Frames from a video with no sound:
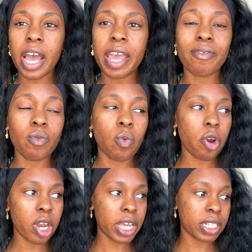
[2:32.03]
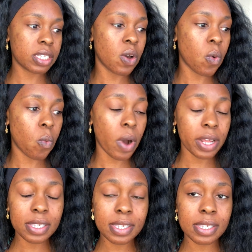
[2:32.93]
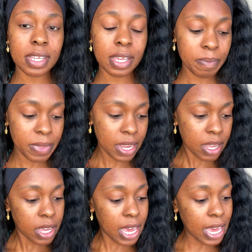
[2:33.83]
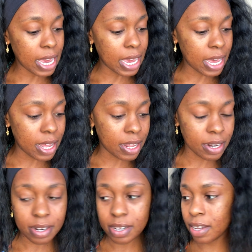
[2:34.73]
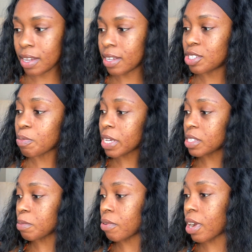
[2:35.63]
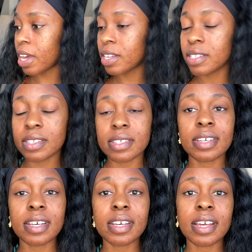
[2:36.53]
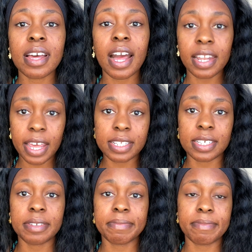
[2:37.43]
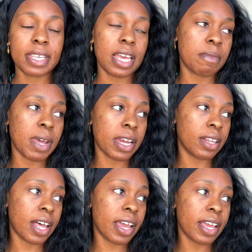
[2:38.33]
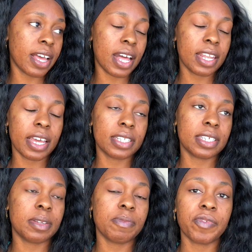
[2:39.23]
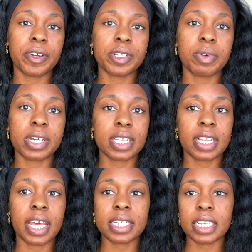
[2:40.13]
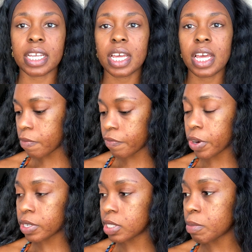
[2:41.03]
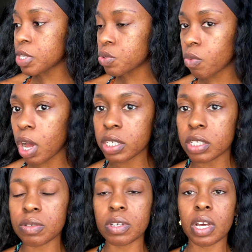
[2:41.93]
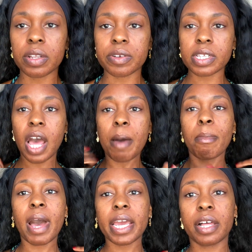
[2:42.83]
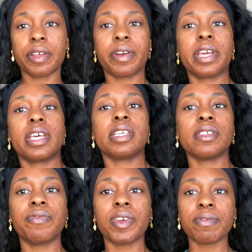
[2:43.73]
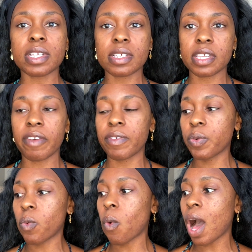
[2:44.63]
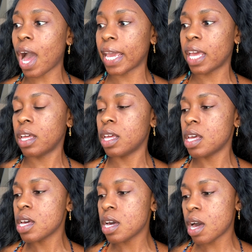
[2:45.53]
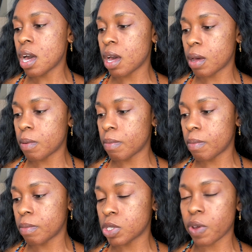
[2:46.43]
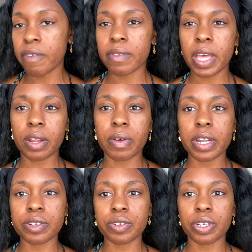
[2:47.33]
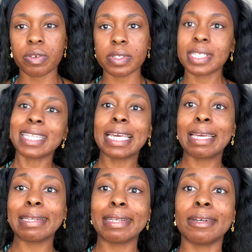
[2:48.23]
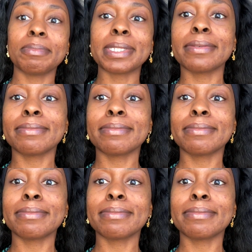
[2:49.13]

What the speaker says: I have worn it once, and to my surprise, I liked it. I'm not gonna lie, I liked it. I'm very surprised I liked it. First, let me swatch the two colors. My color is 57Y. So I have yellow undertones, I hope so.